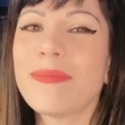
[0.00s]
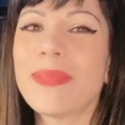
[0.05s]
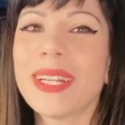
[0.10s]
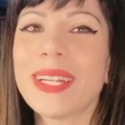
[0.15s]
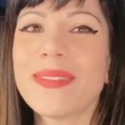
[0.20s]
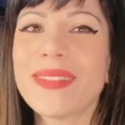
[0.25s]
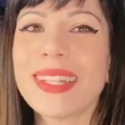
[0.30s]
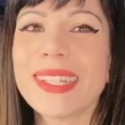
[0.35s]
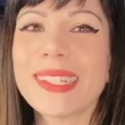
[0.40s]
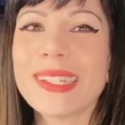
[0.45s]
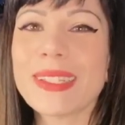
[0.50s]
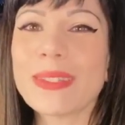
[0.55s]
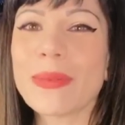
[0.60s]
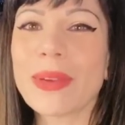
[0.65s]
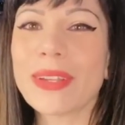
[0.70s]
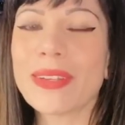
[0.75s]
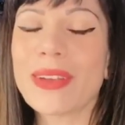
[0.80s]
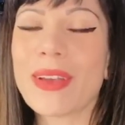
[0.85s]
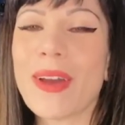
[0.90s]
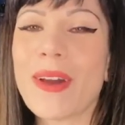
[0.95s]
but if this is
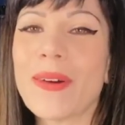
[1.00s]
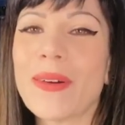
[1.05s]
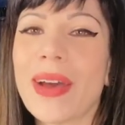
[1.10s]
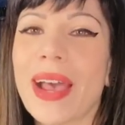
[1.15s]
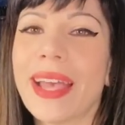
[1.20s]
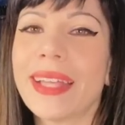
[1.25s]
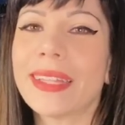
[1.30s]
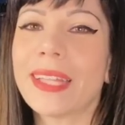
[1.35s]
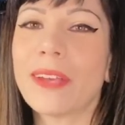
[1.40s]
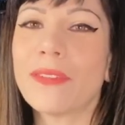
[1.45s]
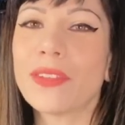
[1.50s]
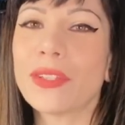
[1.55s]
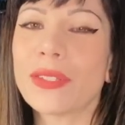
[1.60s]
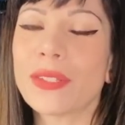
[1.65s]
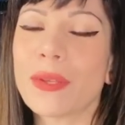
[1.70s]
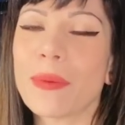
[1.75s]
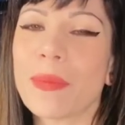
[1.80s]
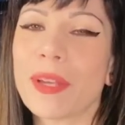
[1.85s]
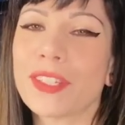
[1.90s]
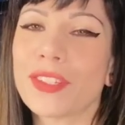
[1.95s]
where you go, I love you
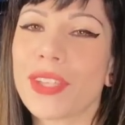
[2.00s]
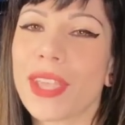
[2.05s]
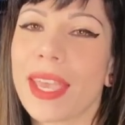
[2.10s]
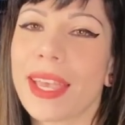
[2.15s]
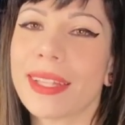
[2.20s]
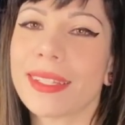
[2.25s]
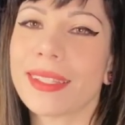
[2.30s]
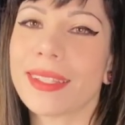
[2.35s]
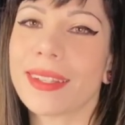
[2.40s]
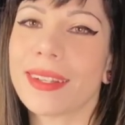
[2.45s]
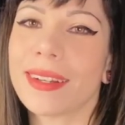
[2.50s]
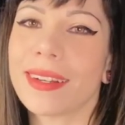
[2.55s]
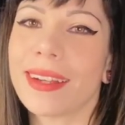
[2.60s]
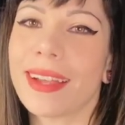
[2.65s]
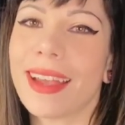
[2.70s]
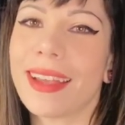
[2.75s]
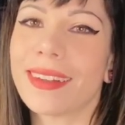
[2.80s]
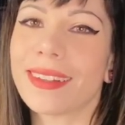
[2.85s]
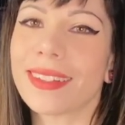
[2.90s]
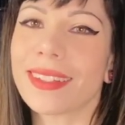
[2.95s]
so much, Cancer,
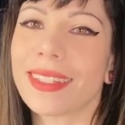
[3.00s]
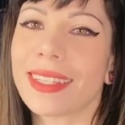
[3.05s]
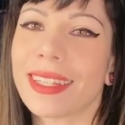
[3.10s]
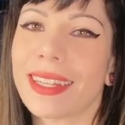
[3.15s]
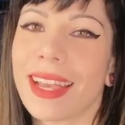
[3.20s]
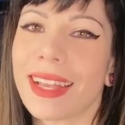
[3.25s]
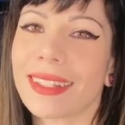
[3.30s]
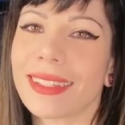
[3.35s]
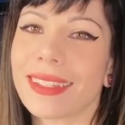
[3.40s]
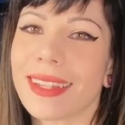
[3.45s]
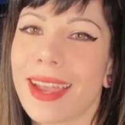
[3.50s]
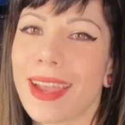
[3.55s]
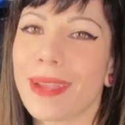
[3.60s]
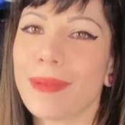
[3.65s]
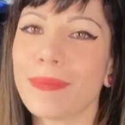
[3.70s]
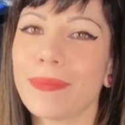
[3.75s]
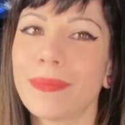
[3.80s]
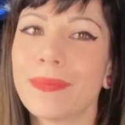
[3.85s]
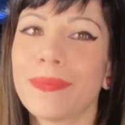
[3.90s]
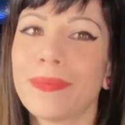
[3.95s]
and I'll see you next time.